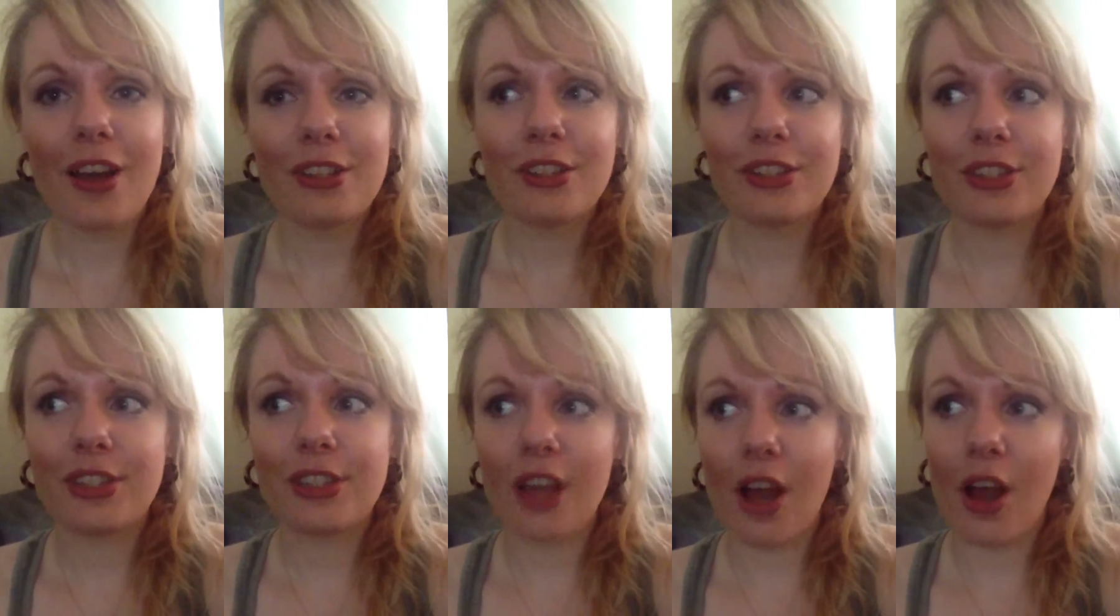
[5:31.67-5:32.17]

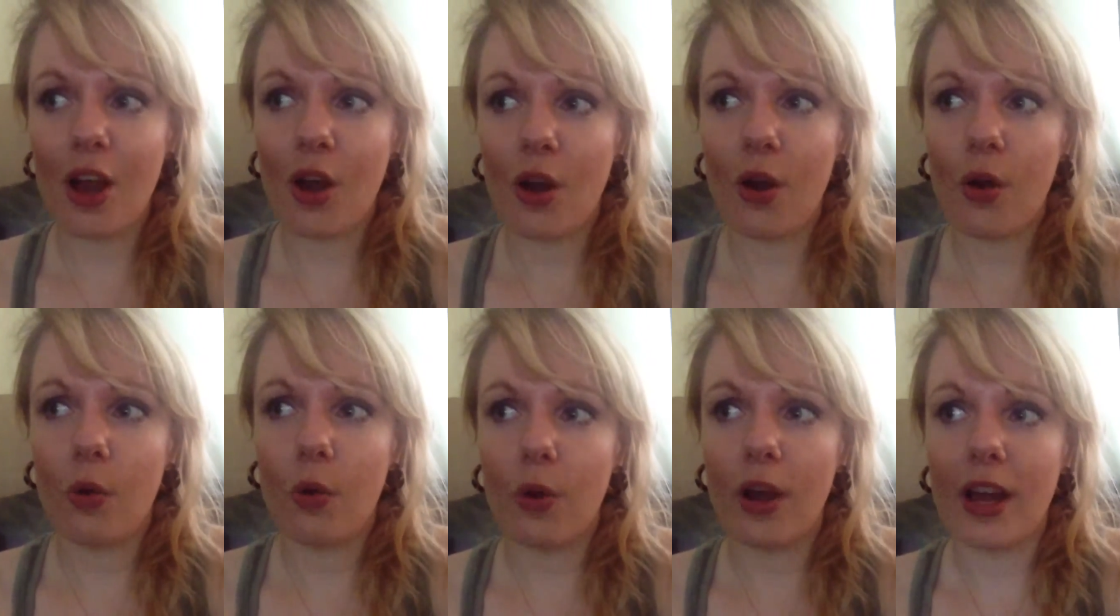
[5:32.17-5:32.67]

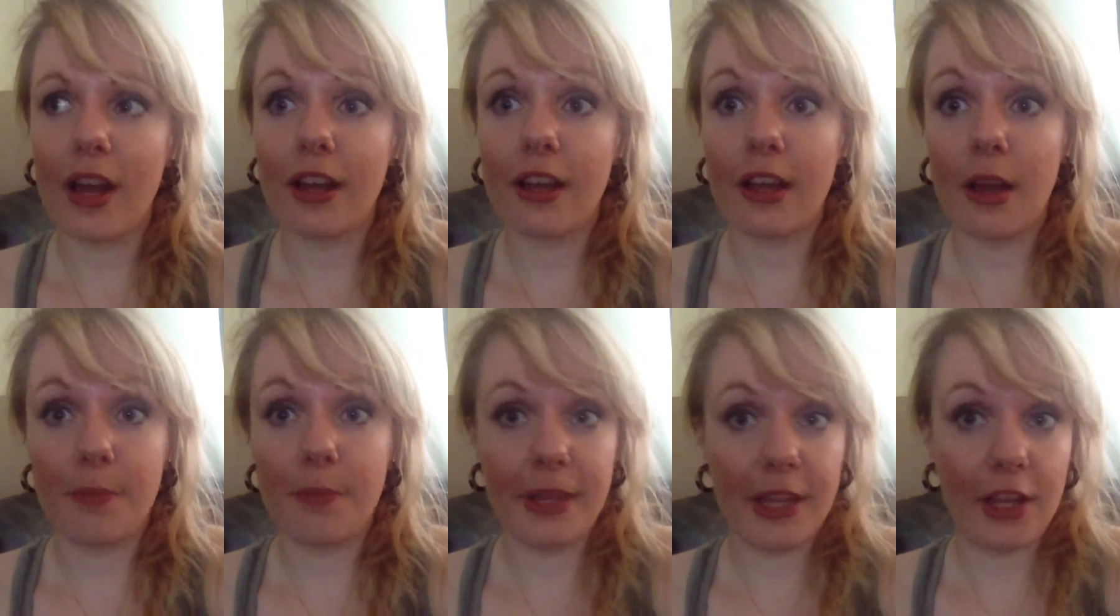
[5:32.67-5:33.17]
so
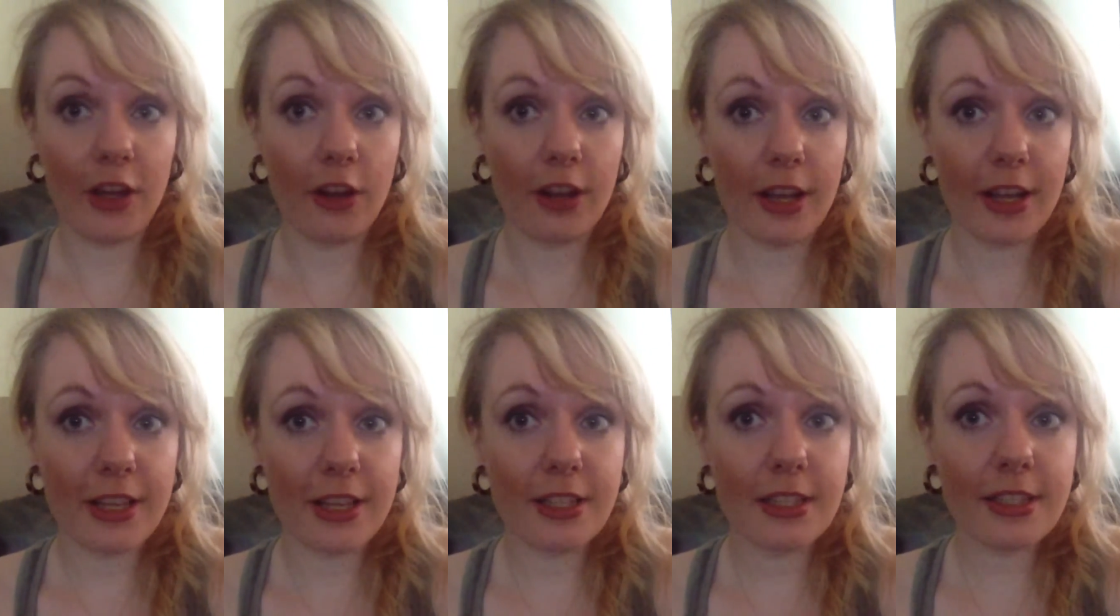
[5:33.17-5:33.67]

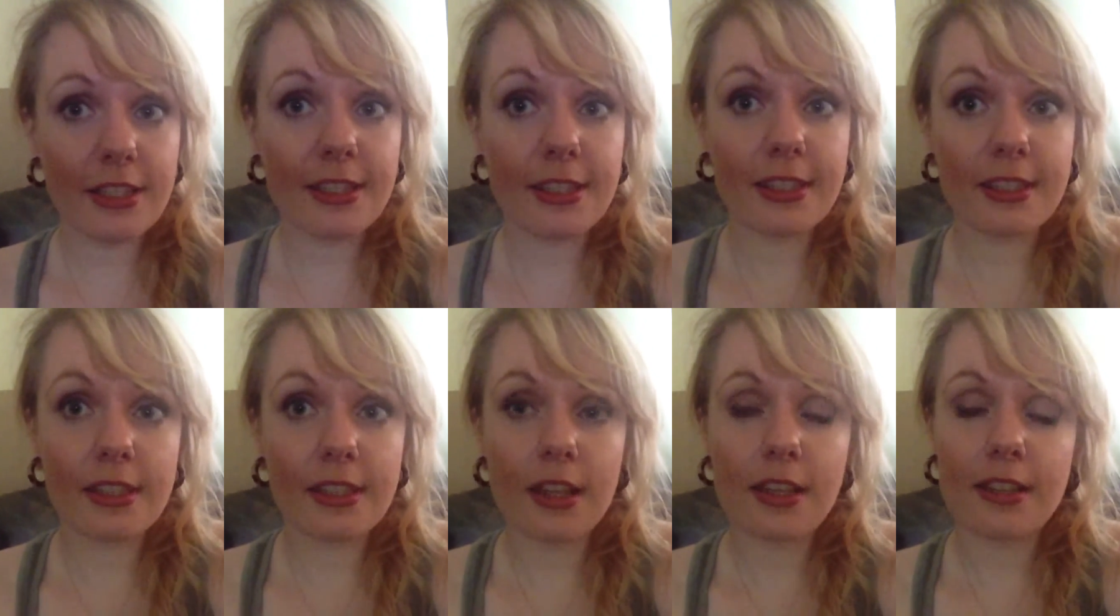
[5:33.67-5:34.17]

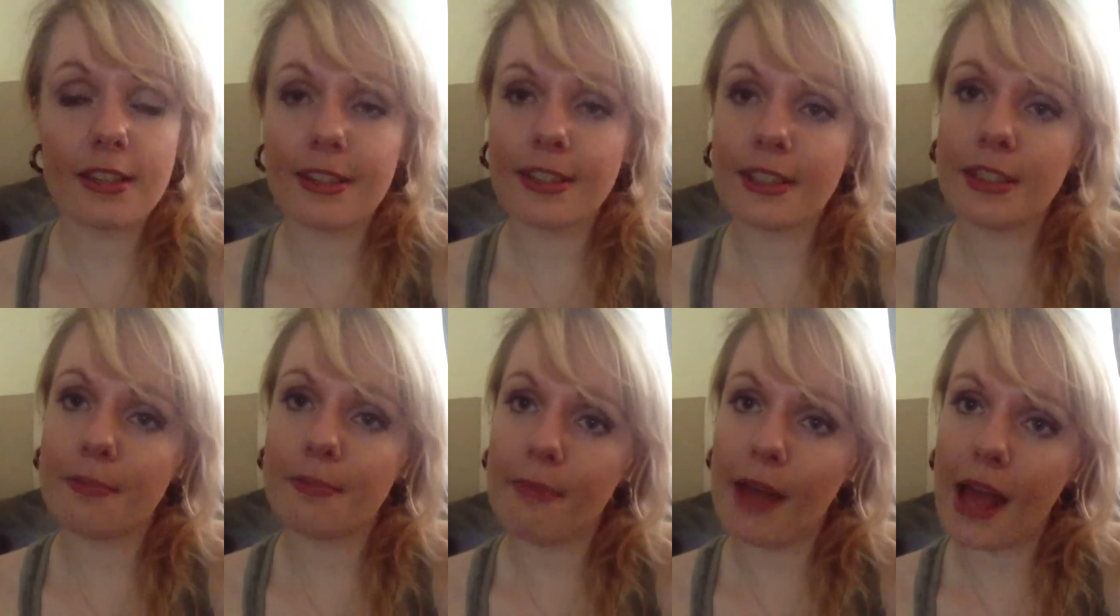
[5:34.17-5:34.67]
appearance,
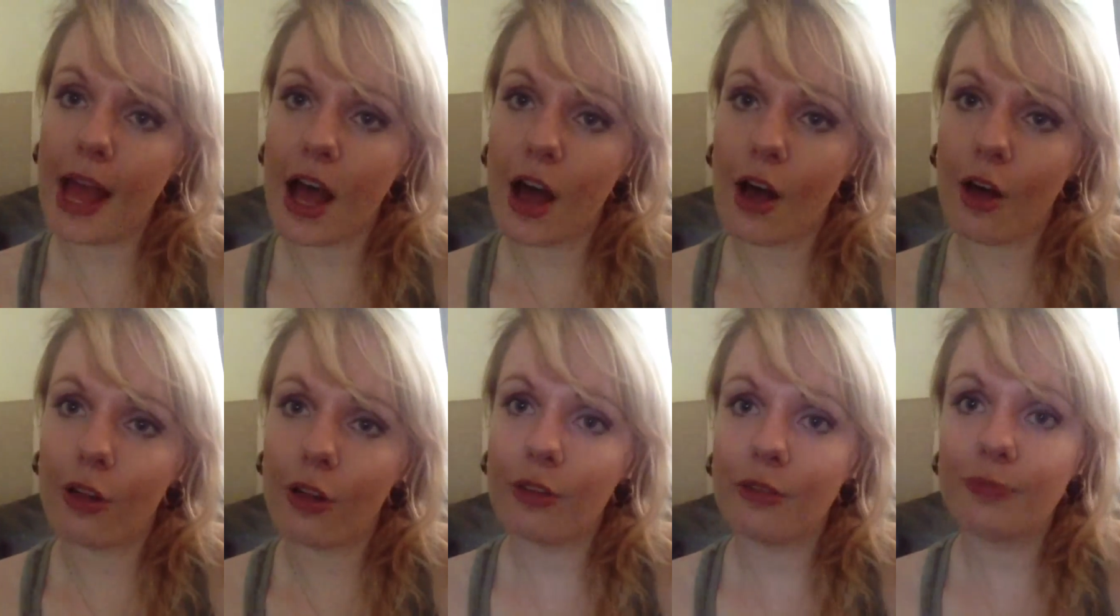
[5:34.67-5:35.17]

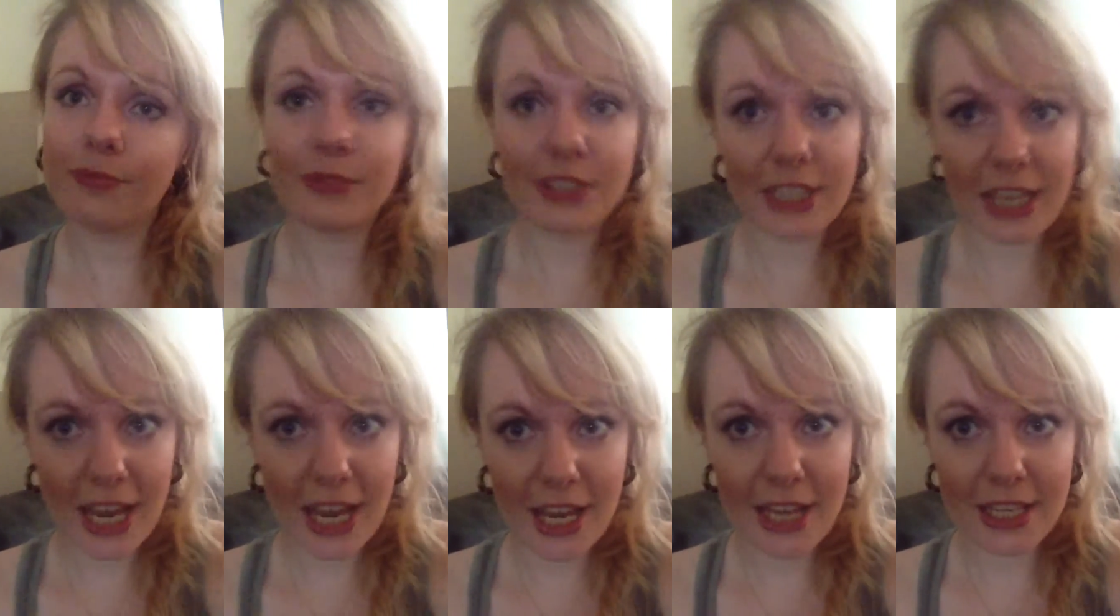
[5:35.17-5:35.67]
smell,
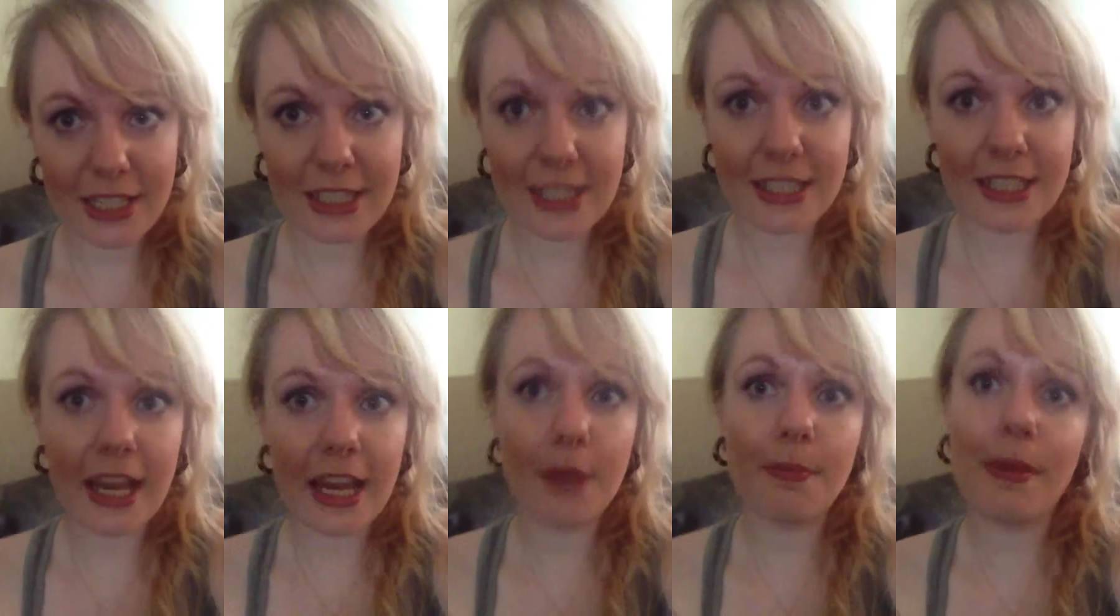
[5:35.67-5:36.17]

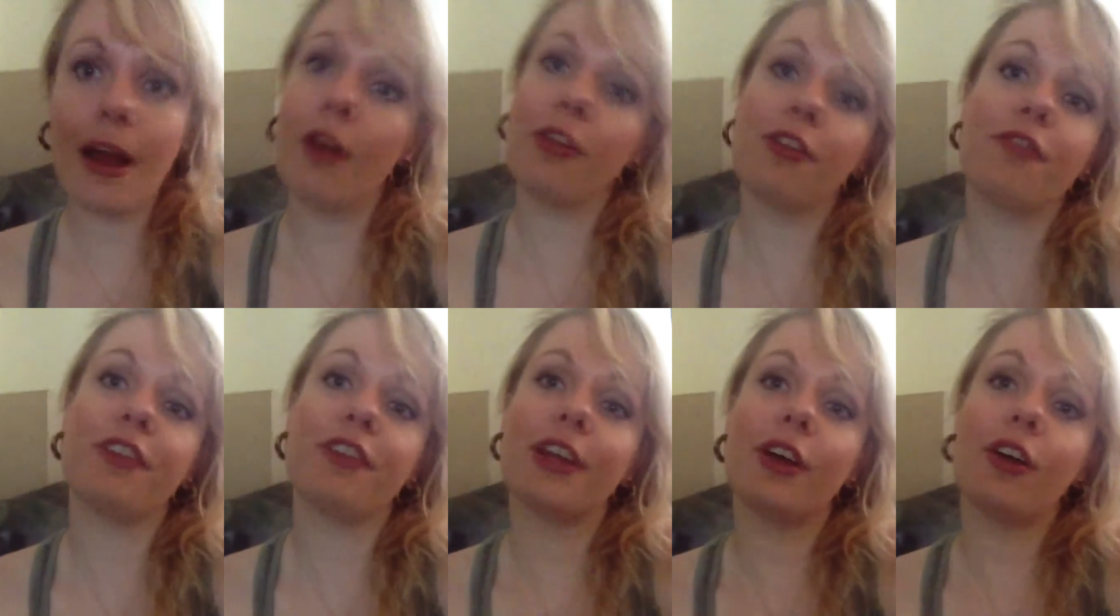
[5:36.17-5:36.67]
taste, and
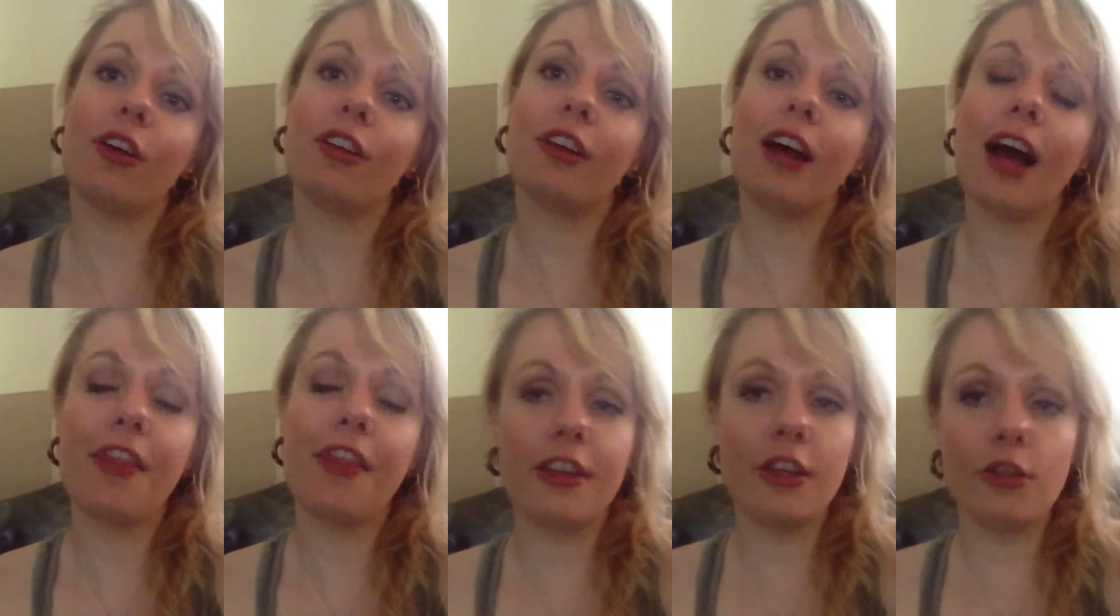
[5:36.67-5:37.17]
mouthfeel.
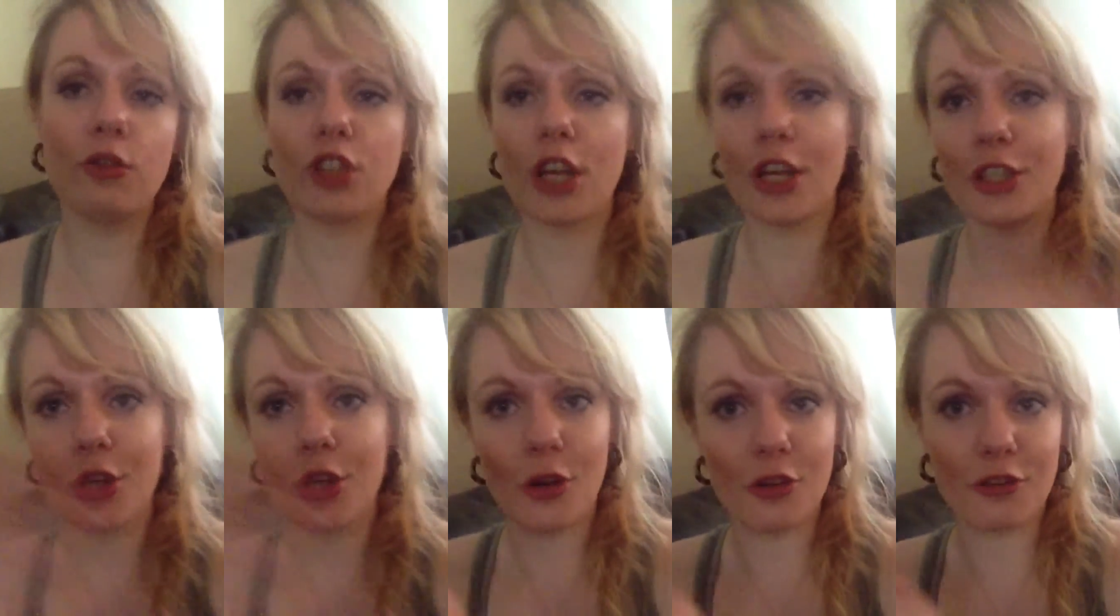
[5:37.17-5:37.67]
And then you
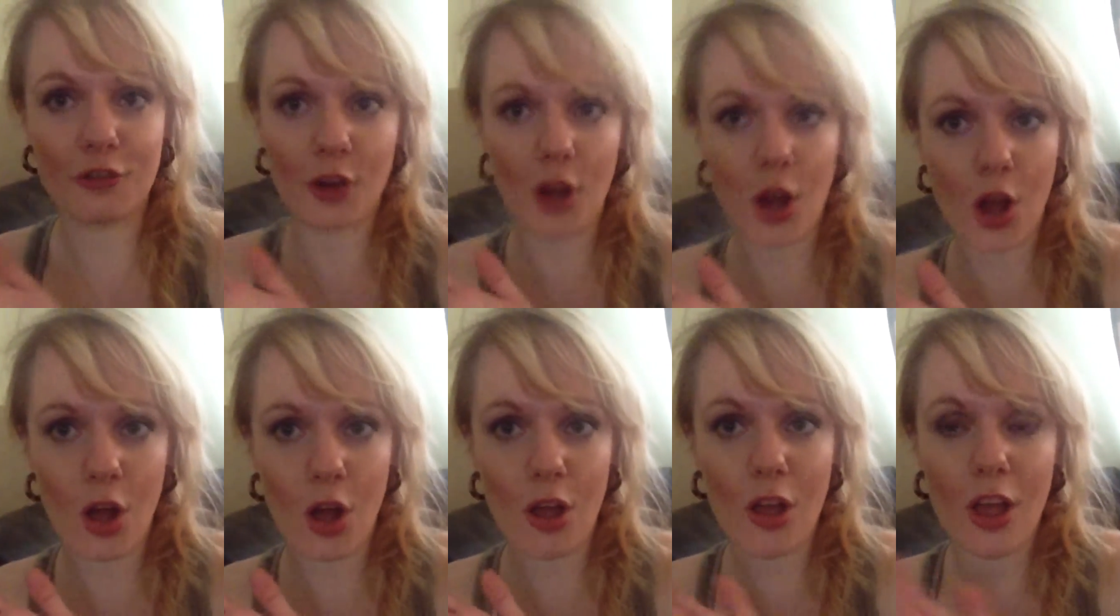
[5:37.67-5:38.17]
judge
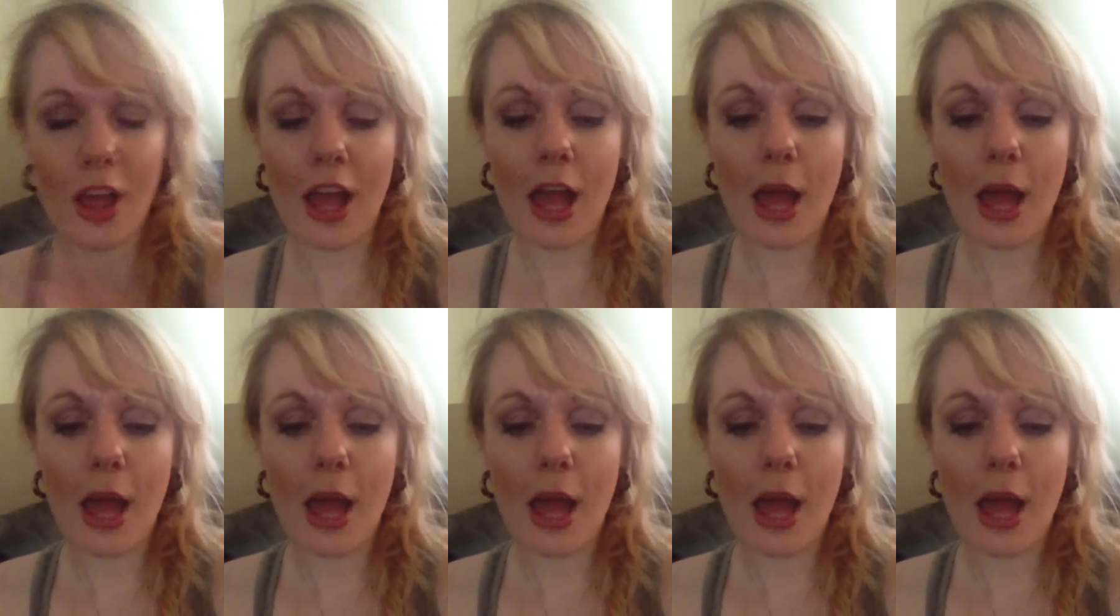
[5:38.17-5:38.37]
overall.